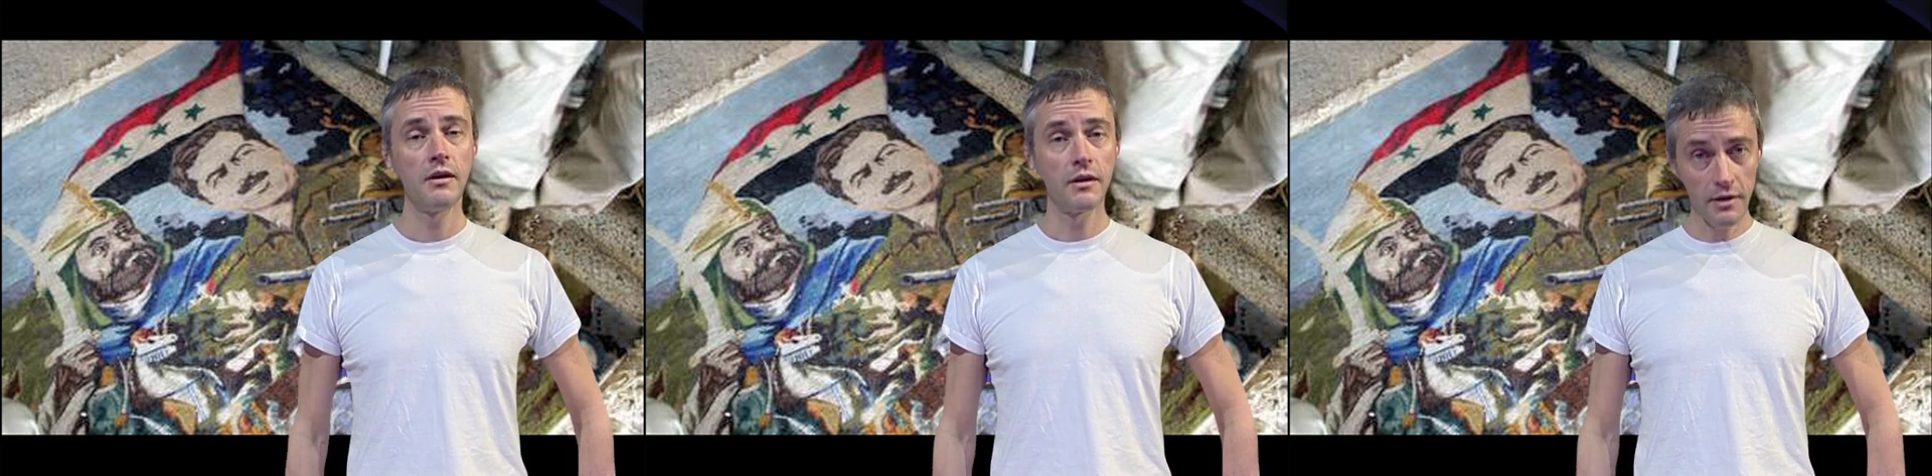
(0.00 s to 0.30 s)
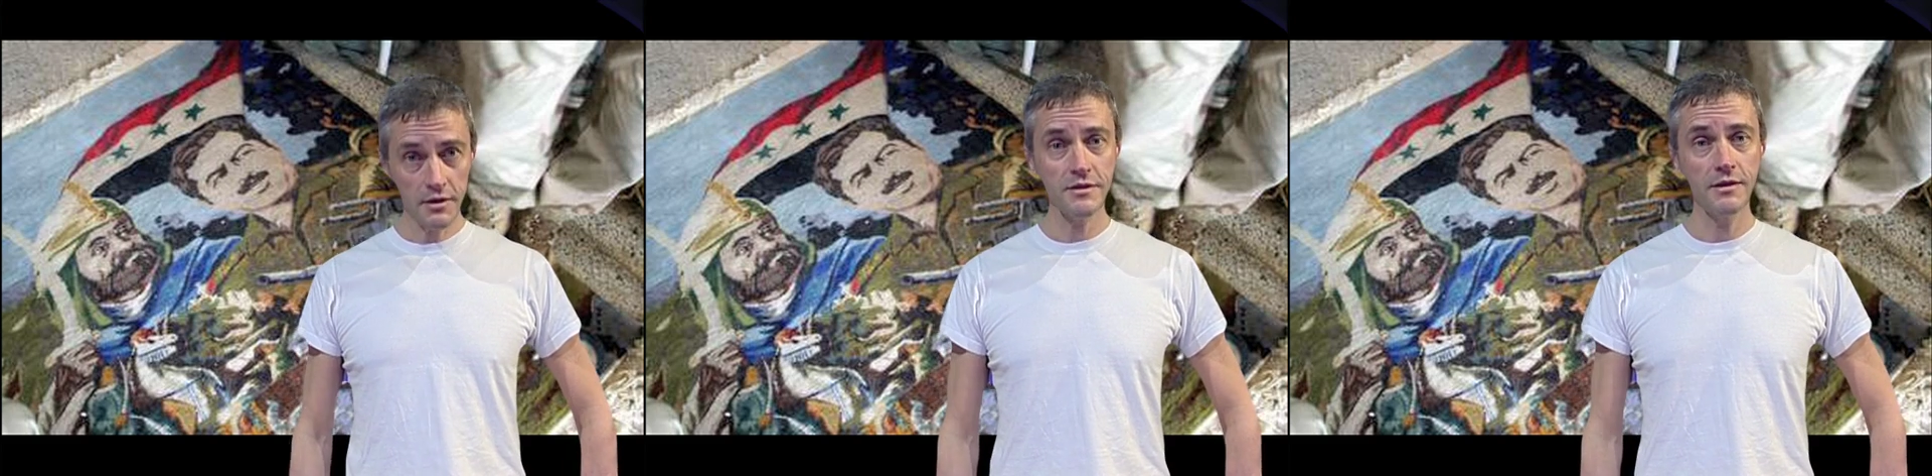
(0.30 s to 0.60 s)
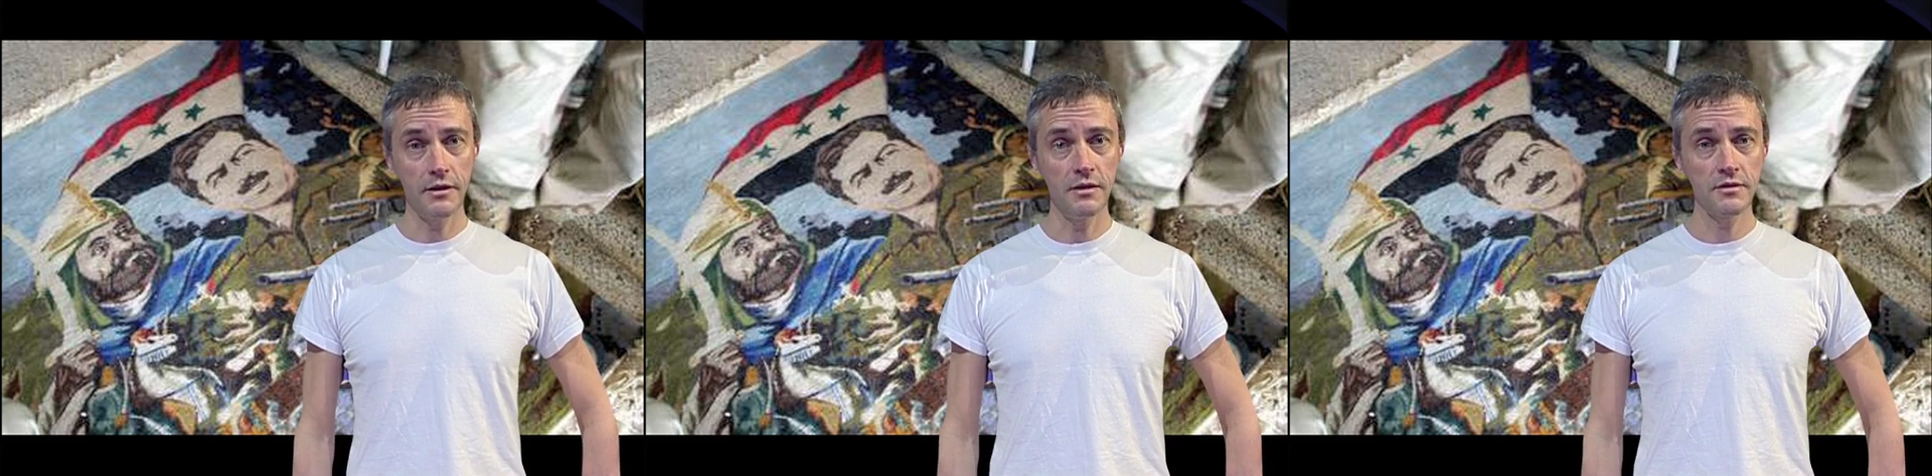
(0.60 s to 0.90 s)
Unless,
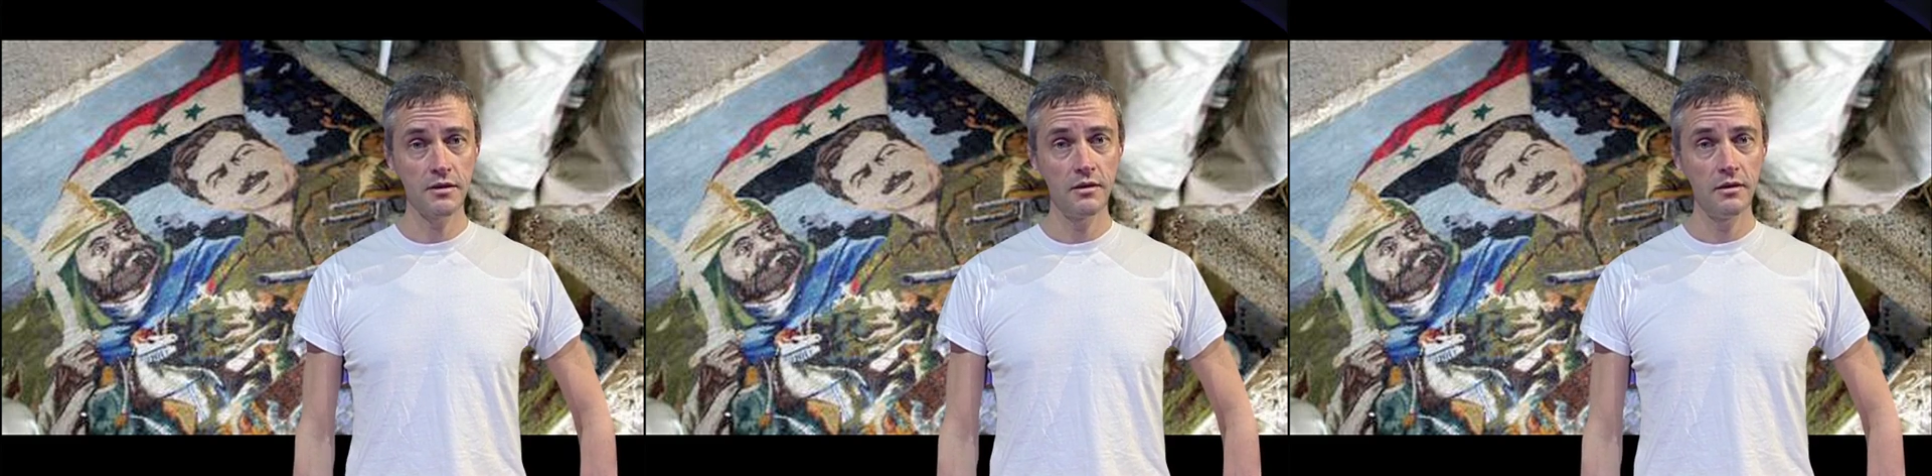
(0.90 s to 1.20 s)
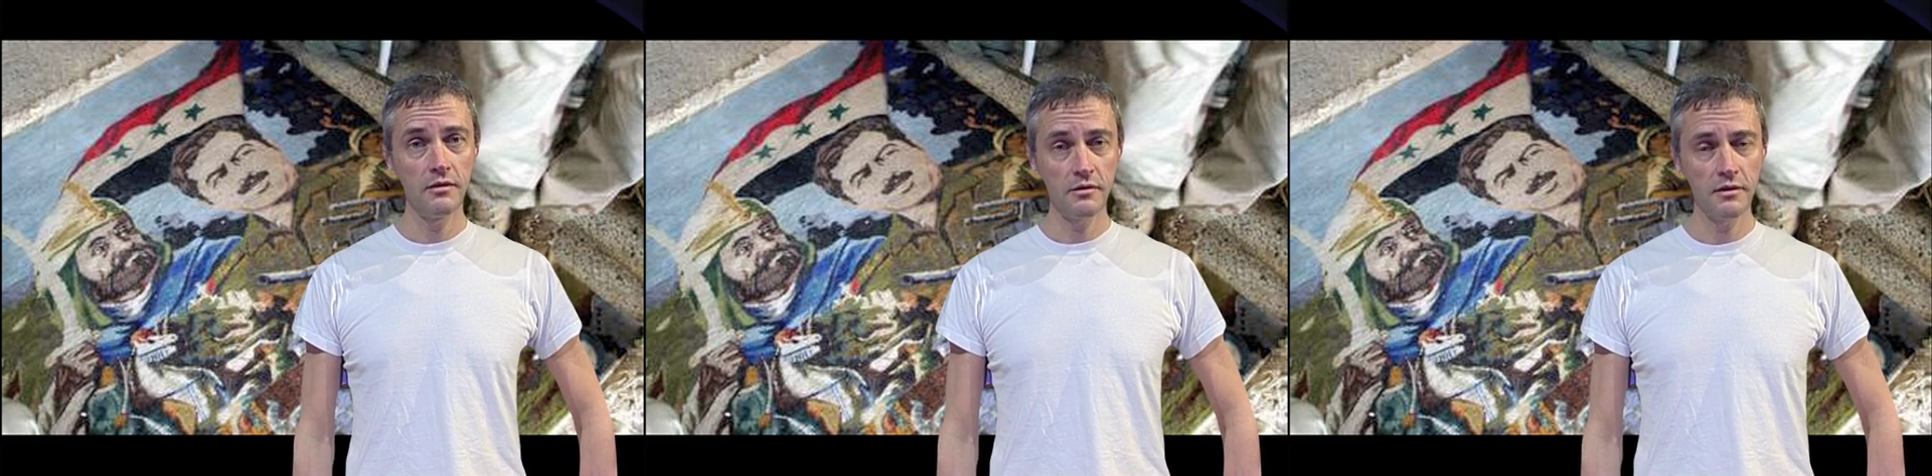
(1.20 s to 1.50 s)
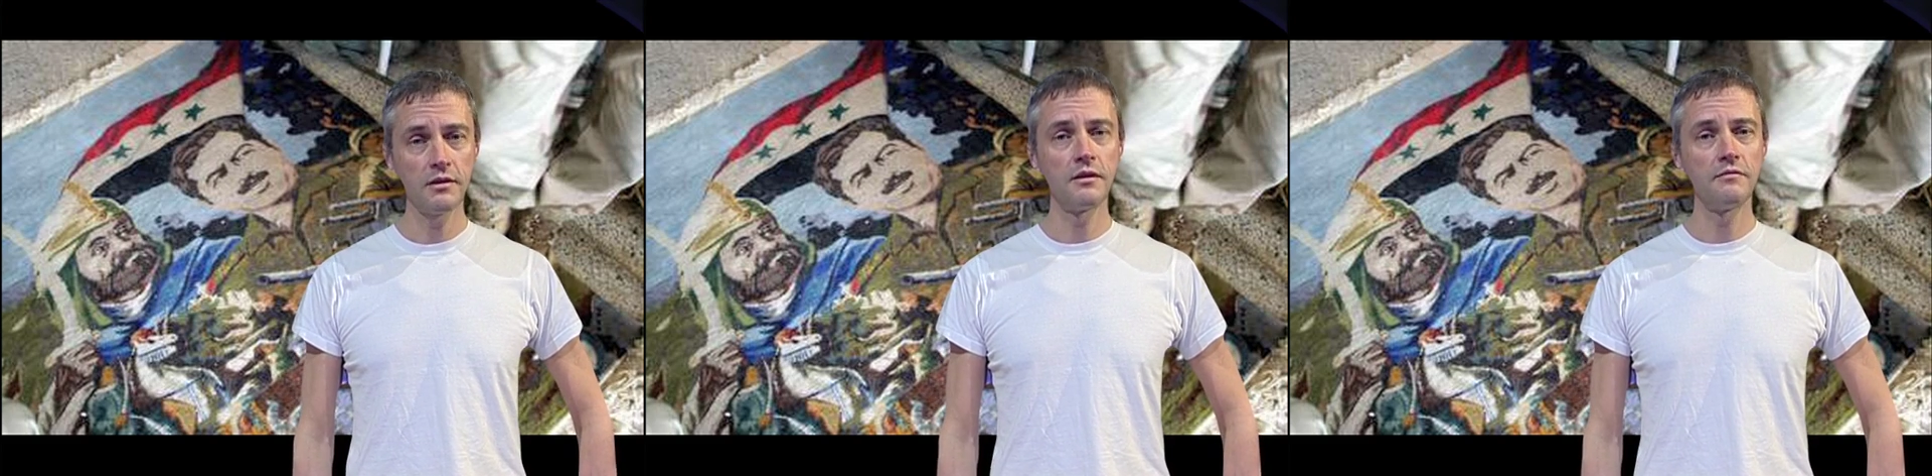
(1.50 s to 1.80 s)
that is, you're
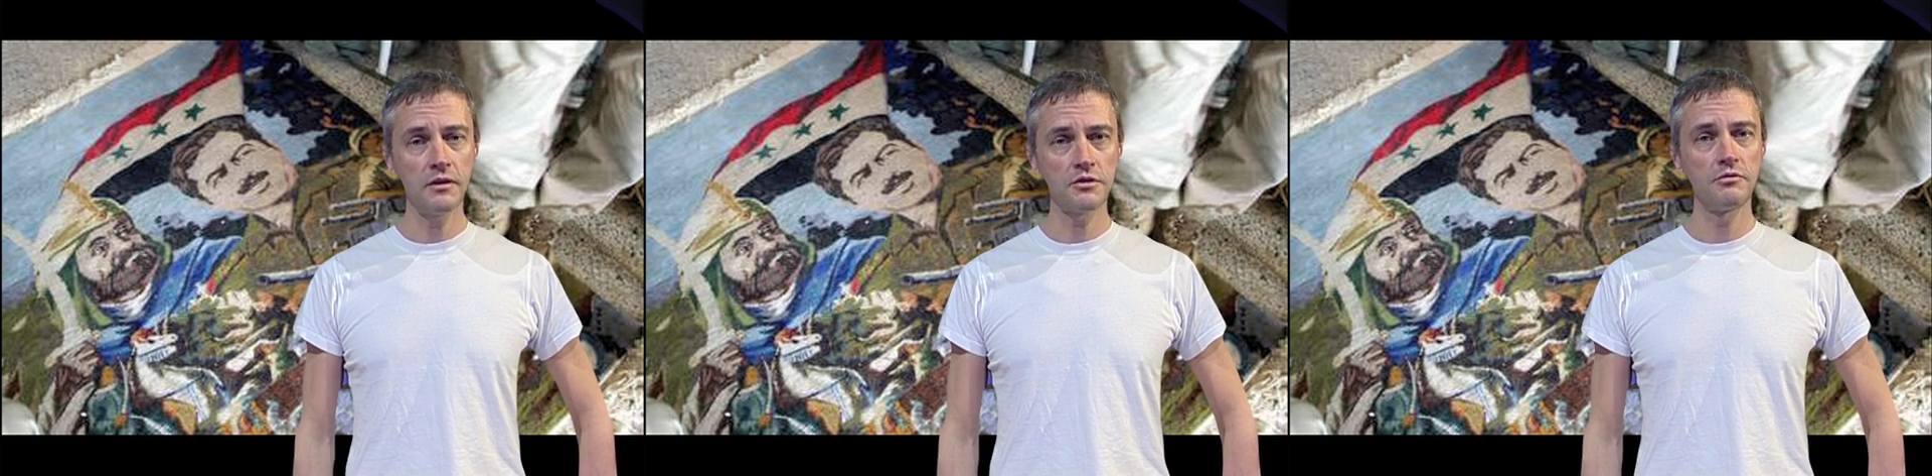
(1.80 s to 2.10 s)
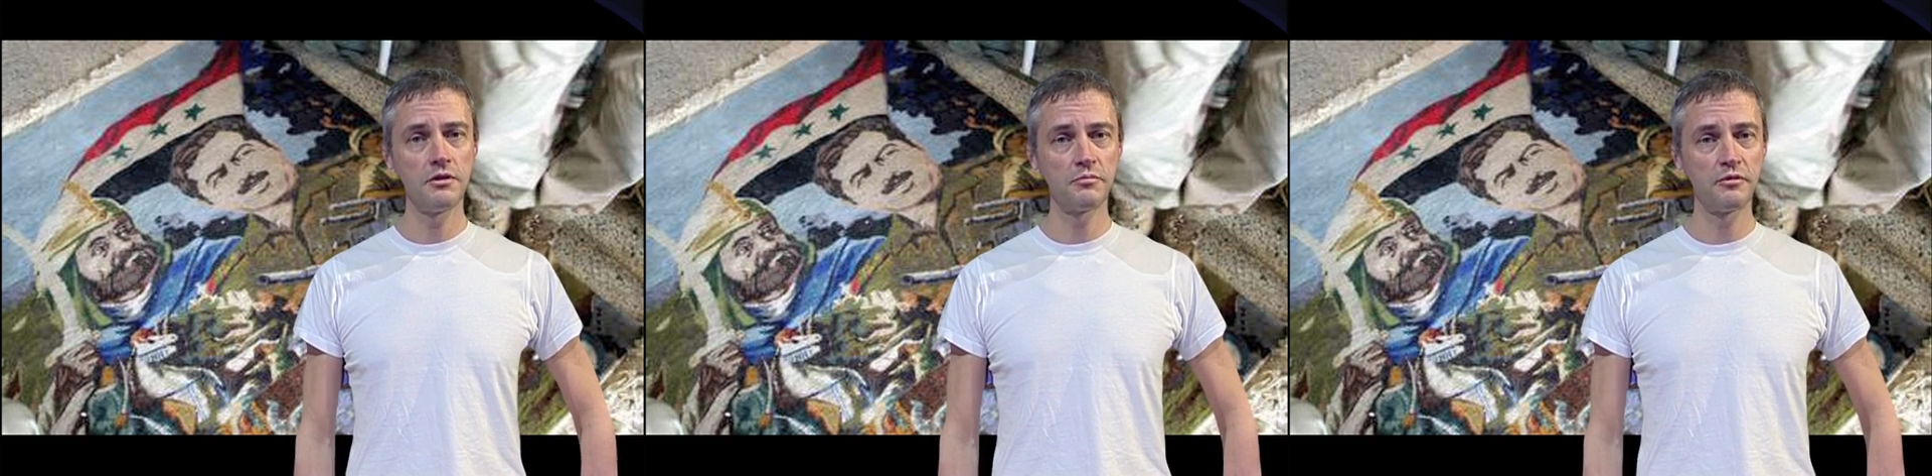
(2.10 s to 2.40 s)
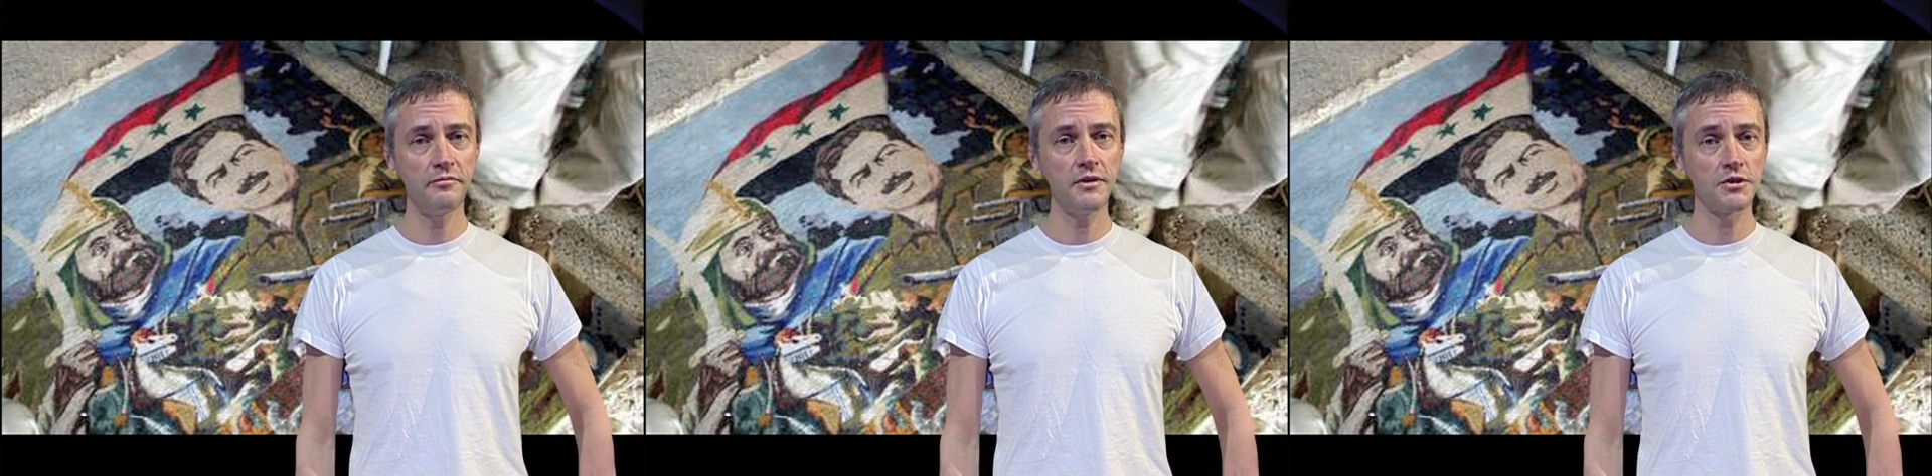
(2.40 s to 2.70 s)
thinking of entering a
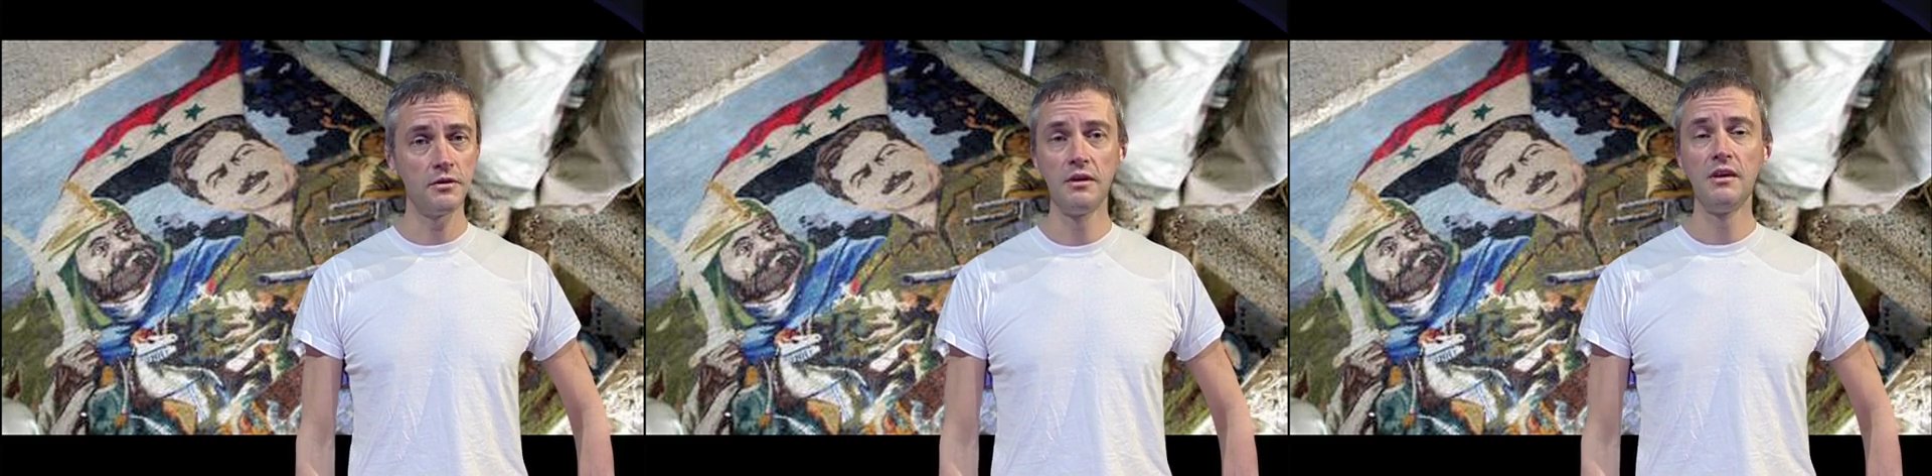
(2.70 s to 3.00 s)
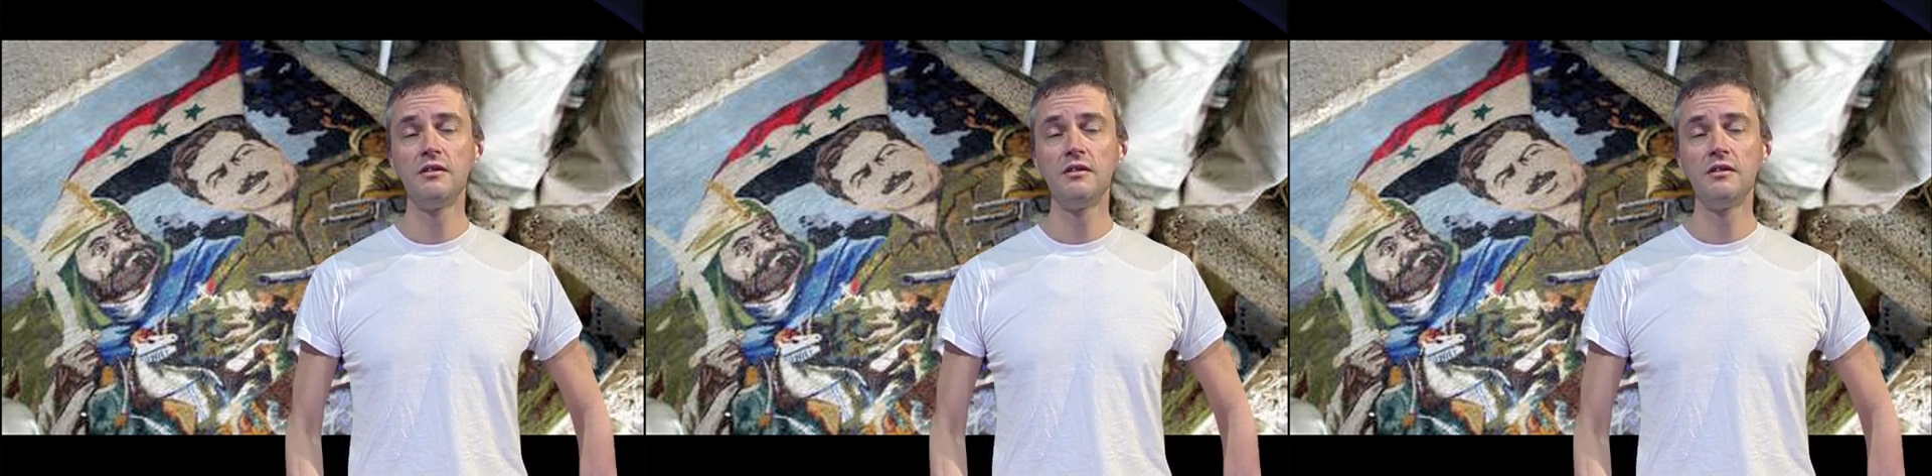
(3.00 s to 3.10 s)
profession